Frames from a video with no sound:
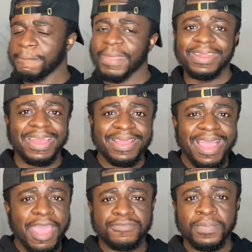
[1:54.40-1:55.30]
like
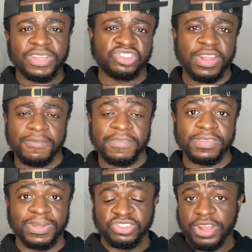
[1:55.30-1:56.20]
after my shedding phase.
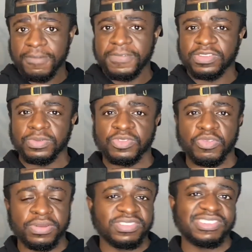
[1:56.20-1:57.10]
My shedding phase was
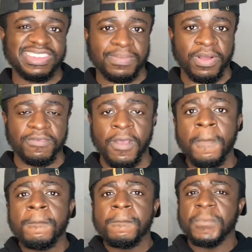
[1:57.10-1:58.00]
around 6 months.
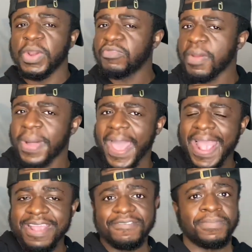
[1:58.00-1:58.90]
But around my
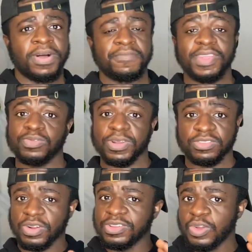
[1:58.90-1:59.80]
8th month, that's when I
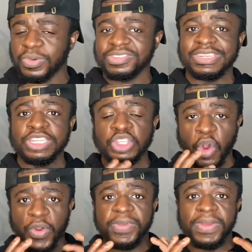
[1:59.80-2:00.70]
started noticing
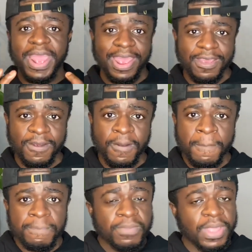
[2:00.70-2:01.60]
darker hair.
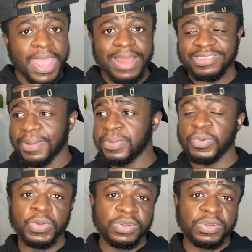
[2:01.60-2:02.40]
And some people notice